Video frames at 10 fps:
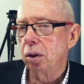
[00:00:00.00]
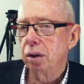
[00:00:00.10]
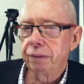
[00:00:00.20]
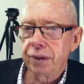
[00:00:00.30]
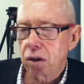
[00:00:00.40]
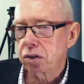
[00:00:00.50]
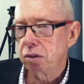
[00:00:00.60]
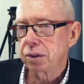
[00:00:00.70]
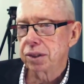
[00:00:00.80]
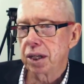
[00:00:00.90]
of the auction
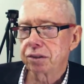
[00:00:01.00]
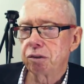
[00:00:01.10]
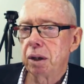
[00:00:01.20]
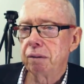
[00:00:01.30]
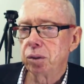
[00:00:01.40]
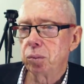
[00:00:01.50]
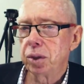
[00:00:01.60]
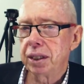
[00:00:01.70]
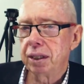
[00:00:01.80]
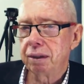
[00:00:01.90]
results from over the
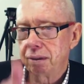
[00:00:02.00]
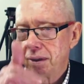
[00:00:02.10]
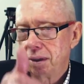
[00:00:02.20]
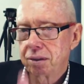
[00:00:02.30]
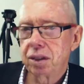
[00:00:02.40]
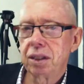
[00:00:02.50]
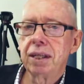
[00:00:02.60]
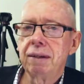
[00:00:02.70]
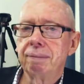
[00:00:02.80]
weekend. See you then.